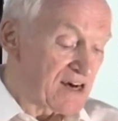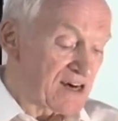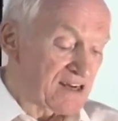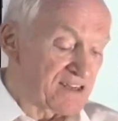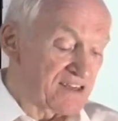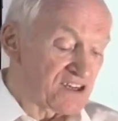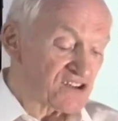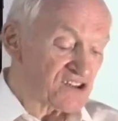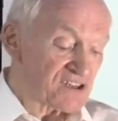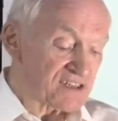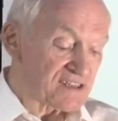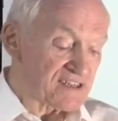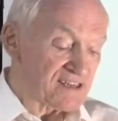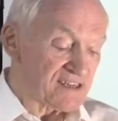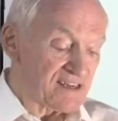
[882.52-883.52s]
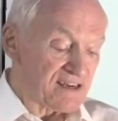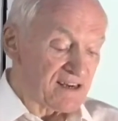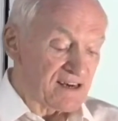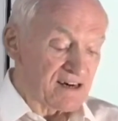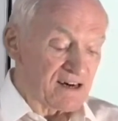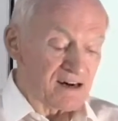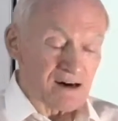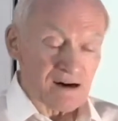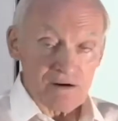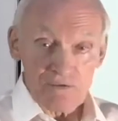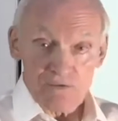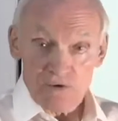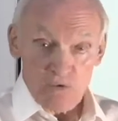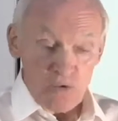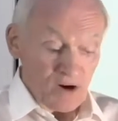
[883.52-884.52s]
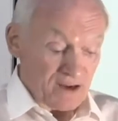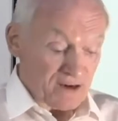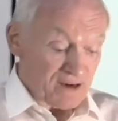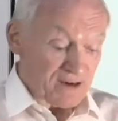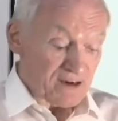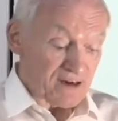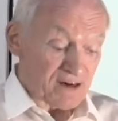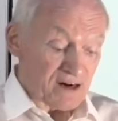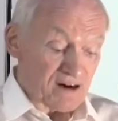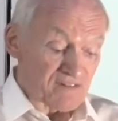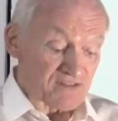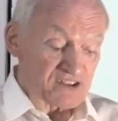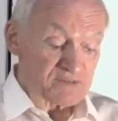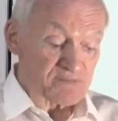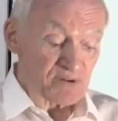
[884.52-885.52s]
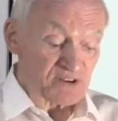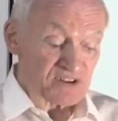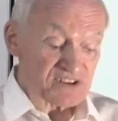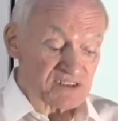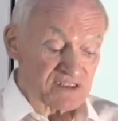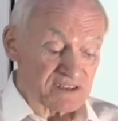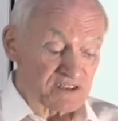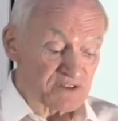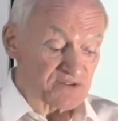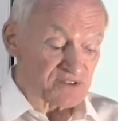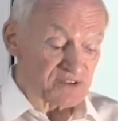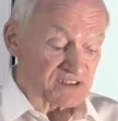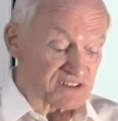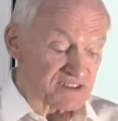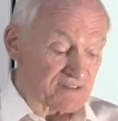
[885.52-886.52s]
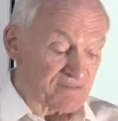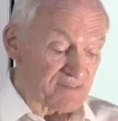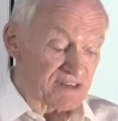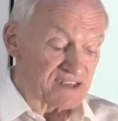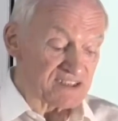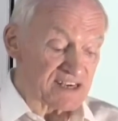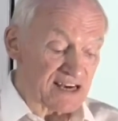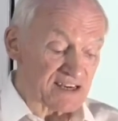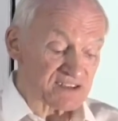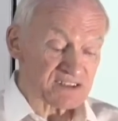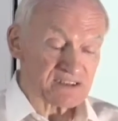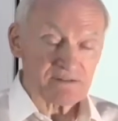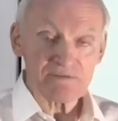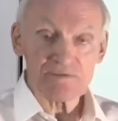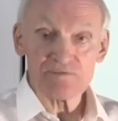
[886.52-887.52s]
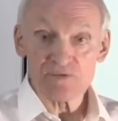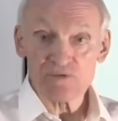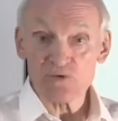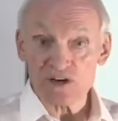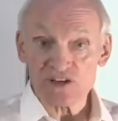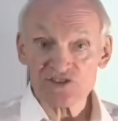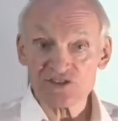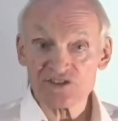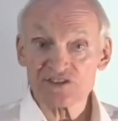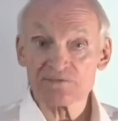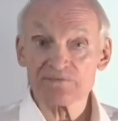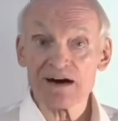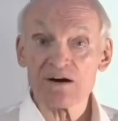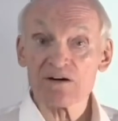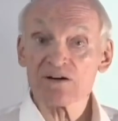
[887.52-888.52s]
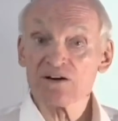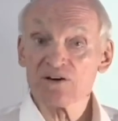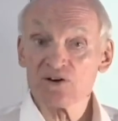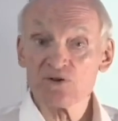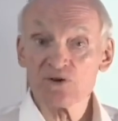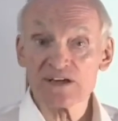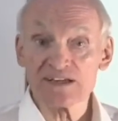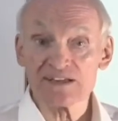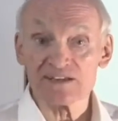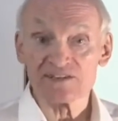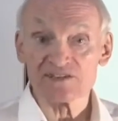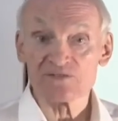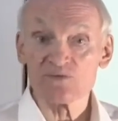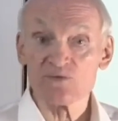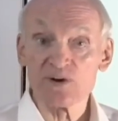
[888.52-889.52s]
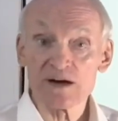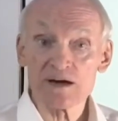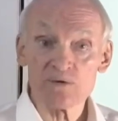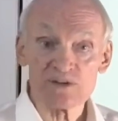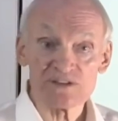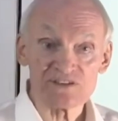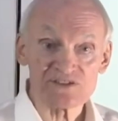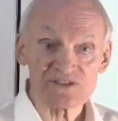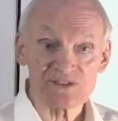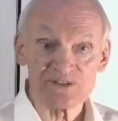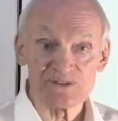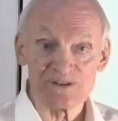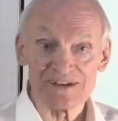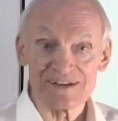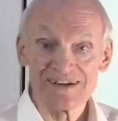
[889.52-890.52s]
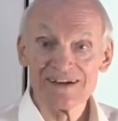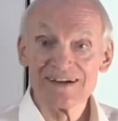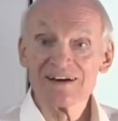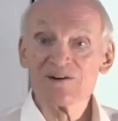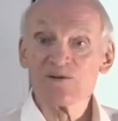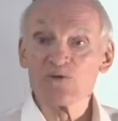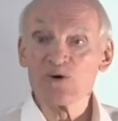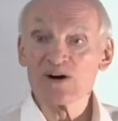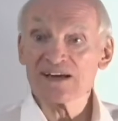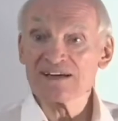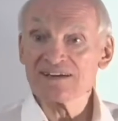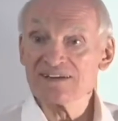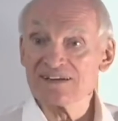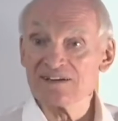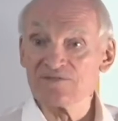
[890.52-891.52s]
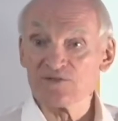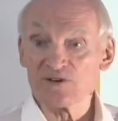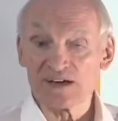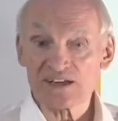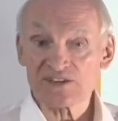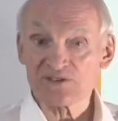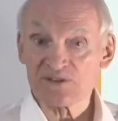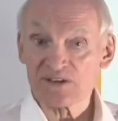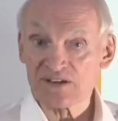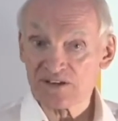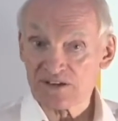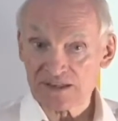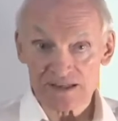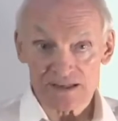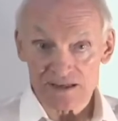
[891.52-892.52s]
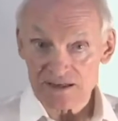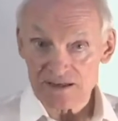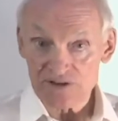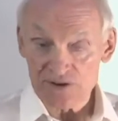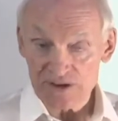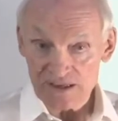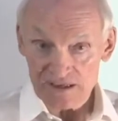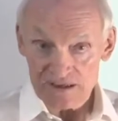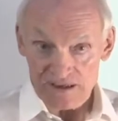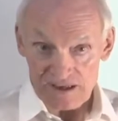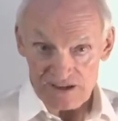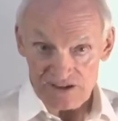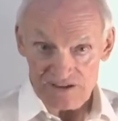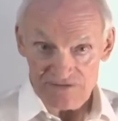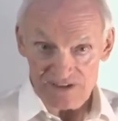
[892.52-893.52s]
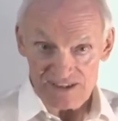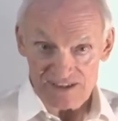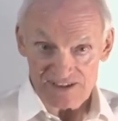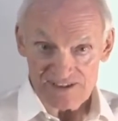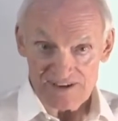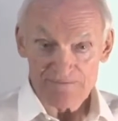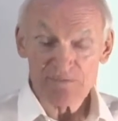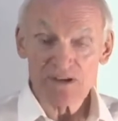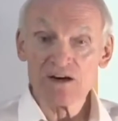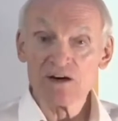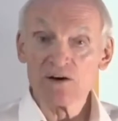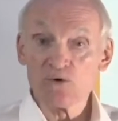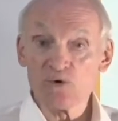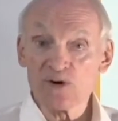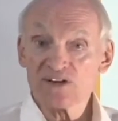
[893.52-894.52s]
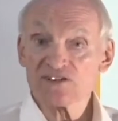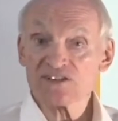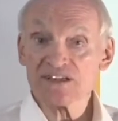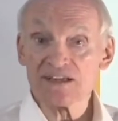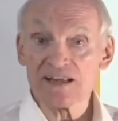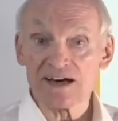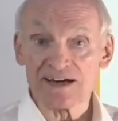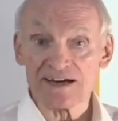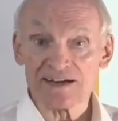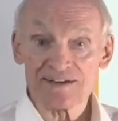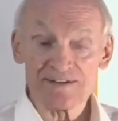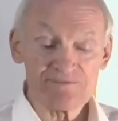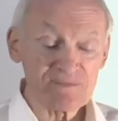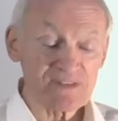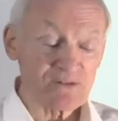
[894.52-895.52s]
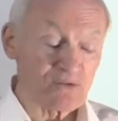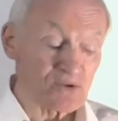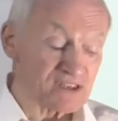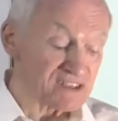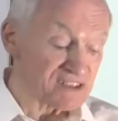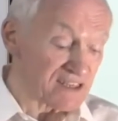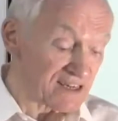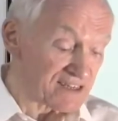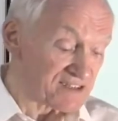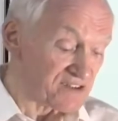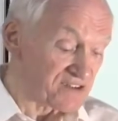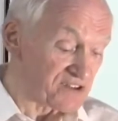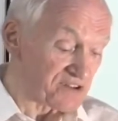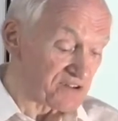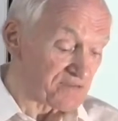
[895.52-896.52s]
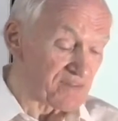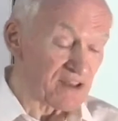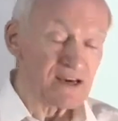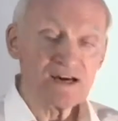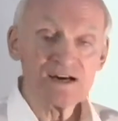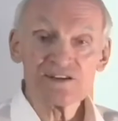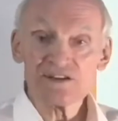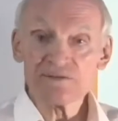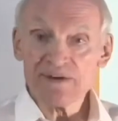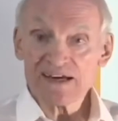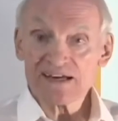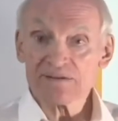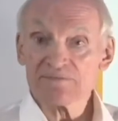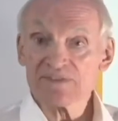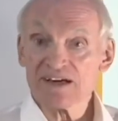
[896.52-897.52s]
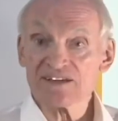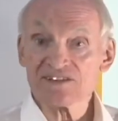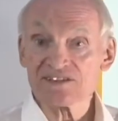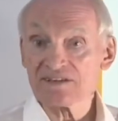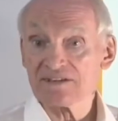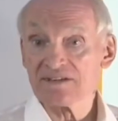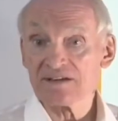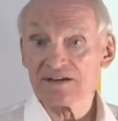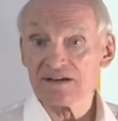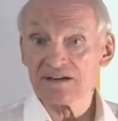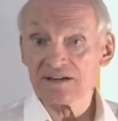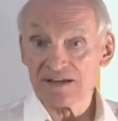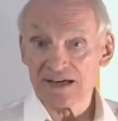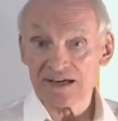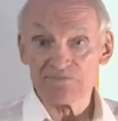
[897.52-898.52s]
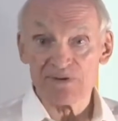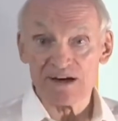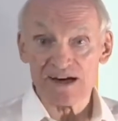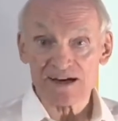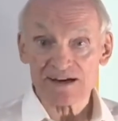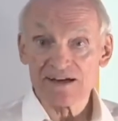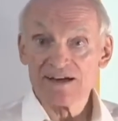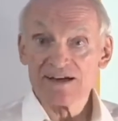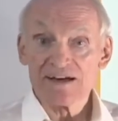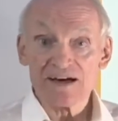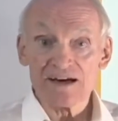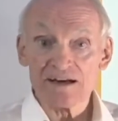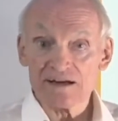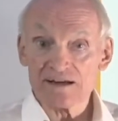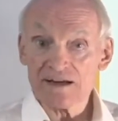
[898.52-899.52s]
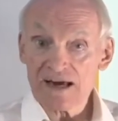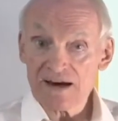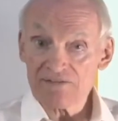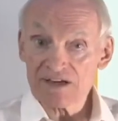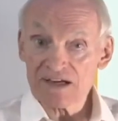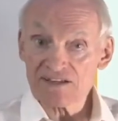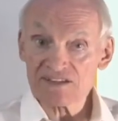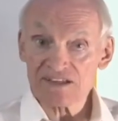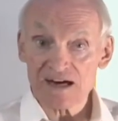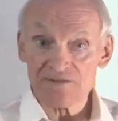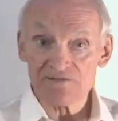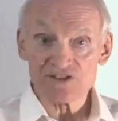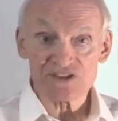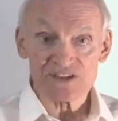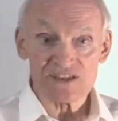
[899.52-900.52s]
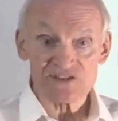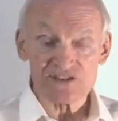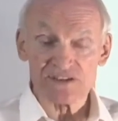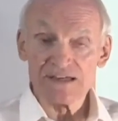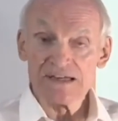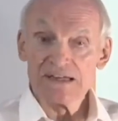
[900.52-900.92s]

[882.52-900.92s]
Initially, what? Of his personal interest. He's asked questions about who he is, where he went to school, what he did for extracurricular activities, what is he like, what does he like to do, to make him nice and uh, laid back and uh, have a nice conversation